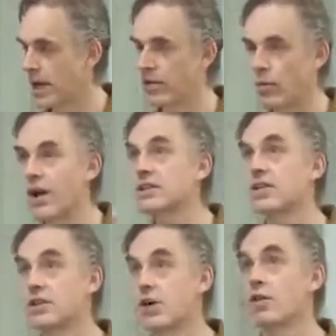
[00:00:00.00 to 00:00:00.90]
And the
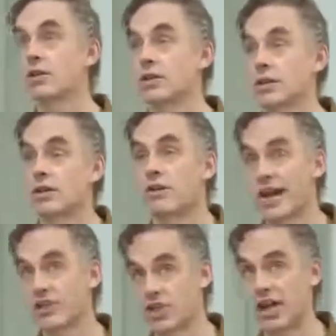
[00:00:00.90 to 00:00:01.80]
ones that don't consider
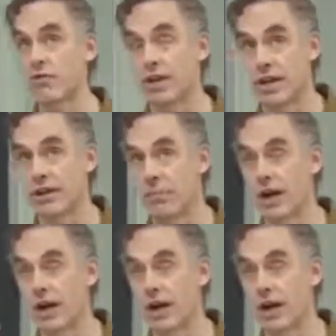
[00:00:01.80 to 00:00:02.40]
that, generally,